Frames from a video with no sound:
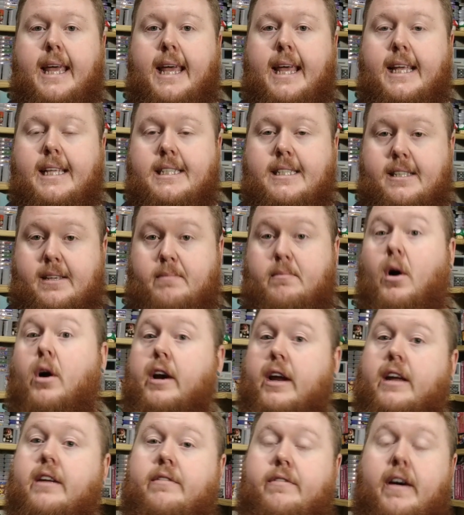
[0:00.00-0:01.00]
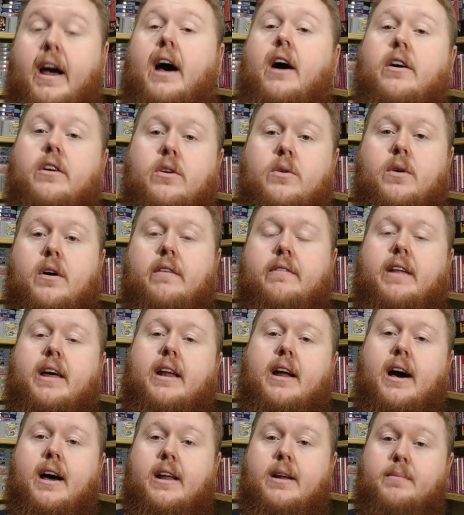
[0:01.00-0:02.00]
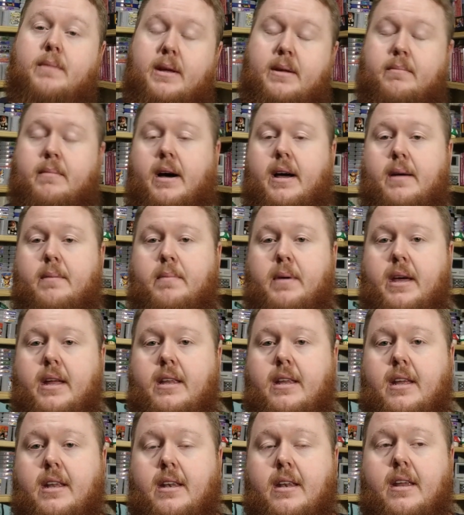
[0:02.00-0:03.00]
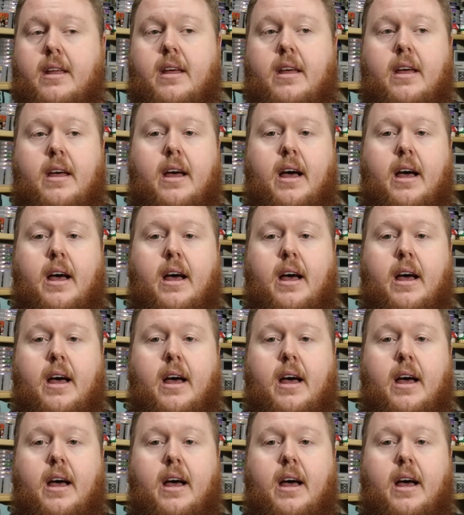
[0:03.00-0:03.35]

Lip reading: is the market value of that item, in my opinion.